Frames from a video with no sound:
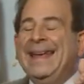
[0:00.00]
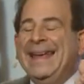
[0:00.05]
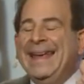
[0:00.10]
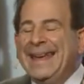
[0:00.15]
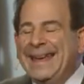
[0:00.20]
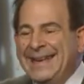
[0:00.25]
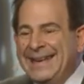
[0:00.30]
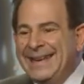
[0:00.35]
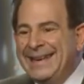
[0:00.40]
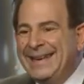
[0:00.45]

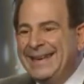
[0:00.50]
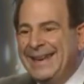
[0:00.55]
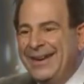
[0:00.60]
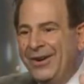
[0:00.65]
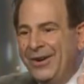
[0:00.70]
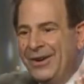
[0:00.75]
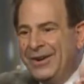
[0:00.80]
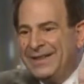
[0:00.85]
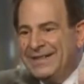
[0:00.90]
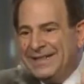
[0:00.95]

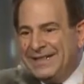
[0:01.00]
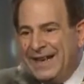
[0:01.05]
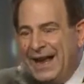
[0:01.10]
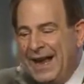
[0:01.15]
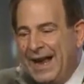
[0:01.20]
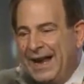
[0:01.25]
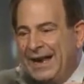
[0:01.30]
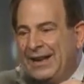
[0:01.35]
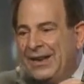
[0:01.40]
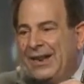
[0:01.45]

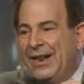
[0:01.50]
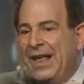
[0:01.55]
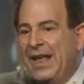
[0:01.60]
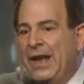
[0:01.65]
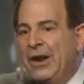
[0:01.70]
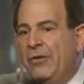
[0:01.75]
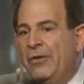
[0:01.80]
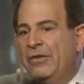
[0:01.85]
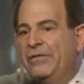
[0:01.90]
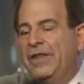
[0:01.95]
Inside
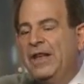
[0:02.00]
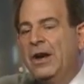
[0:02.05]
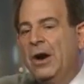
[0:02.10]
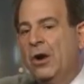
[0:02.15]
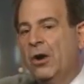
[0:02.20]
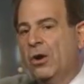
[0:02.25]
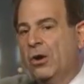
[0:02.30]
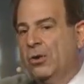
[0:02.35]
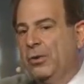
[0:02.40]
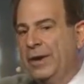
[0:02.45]
layer of the
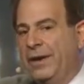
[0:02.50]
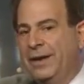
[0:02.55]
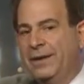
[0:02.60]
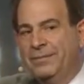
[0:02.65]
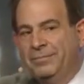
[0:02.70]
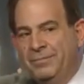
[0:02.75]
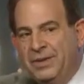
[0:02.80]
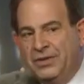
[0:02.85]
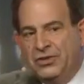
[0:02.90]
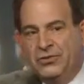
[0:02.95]
artery,
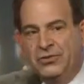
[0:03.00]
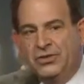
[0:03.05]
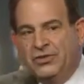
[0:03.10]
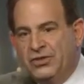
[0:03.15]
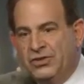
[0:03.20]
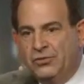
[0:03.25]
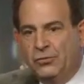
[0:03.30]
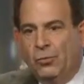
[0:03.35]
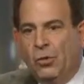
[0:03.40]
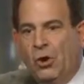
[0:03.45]
picture a
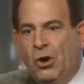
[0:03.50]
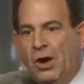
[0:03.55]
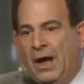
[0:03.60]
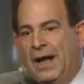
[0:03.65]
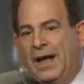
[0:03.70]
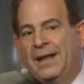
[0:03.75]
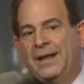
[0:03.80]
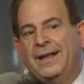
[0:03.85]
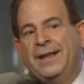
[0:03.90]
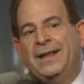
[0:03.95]
straw.